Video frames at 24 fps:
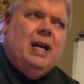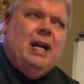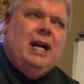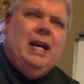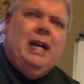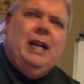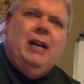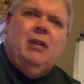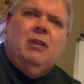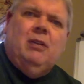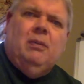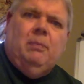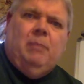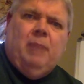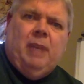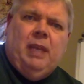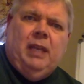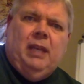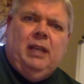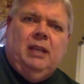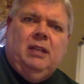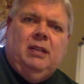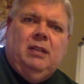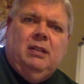higher
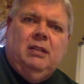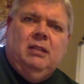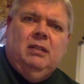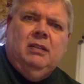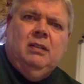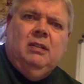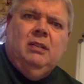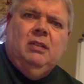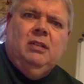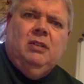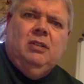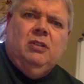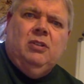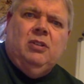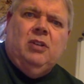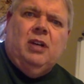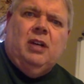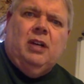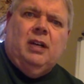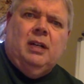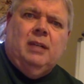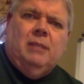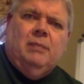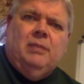paid
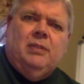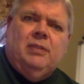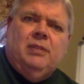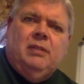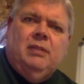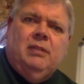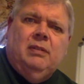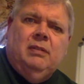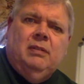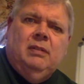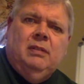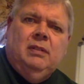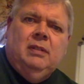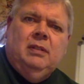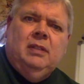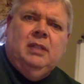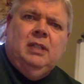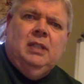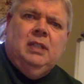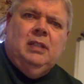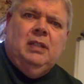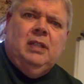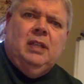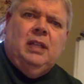jobs
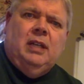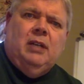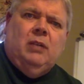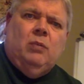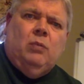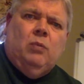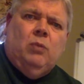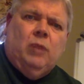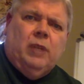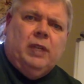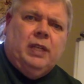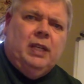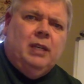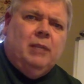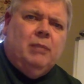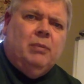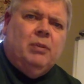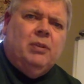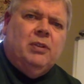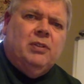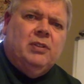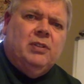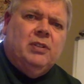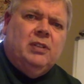that a working
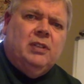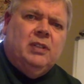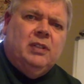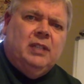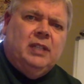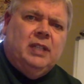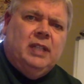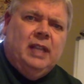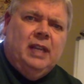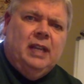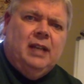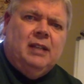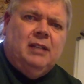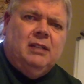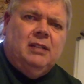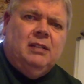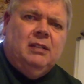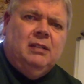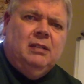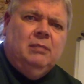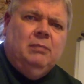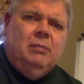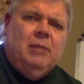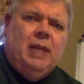person could get
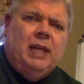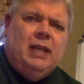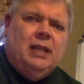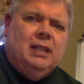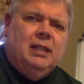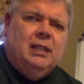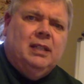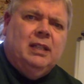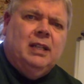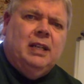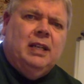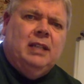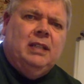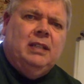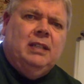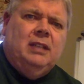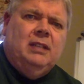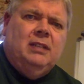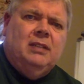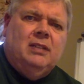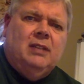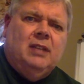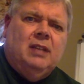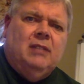back in the
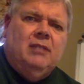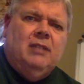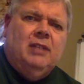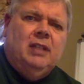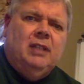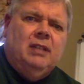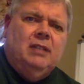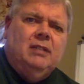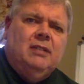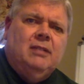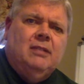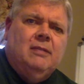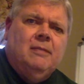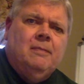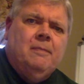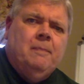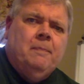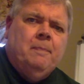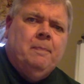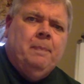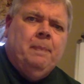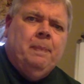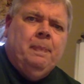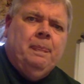1970s.
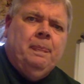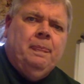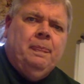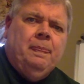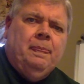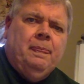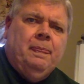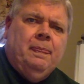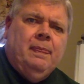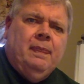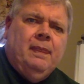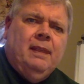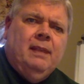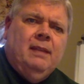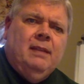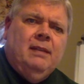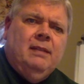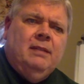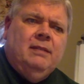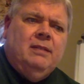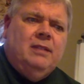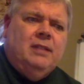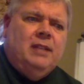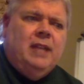
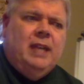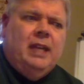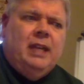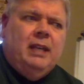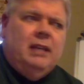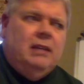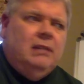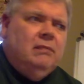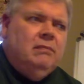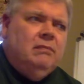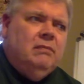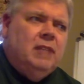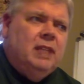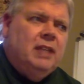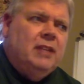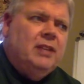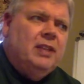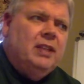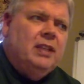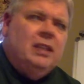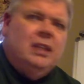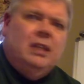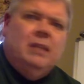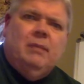Today, I
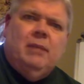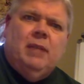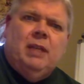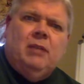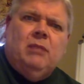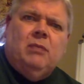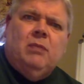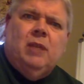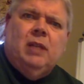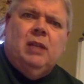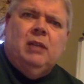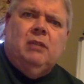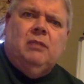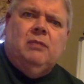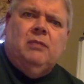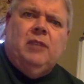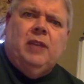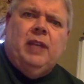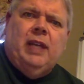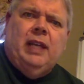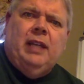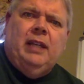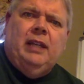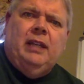think they make well
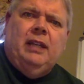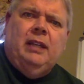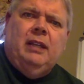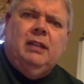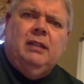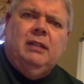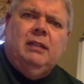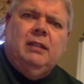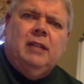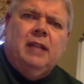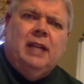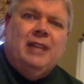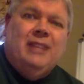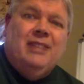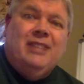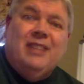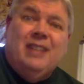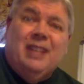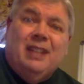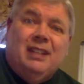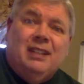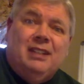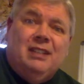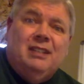over 80, I
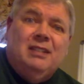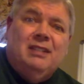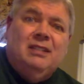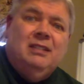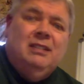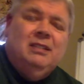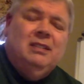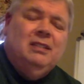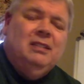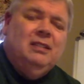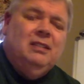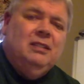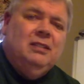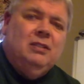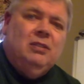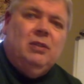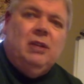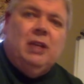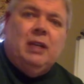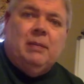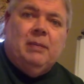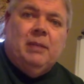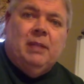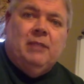think.
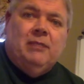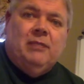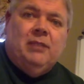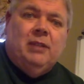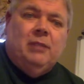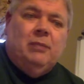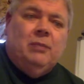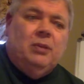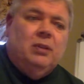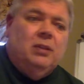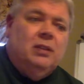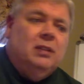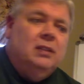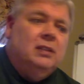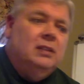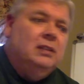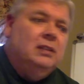Correct me if I'm wrong.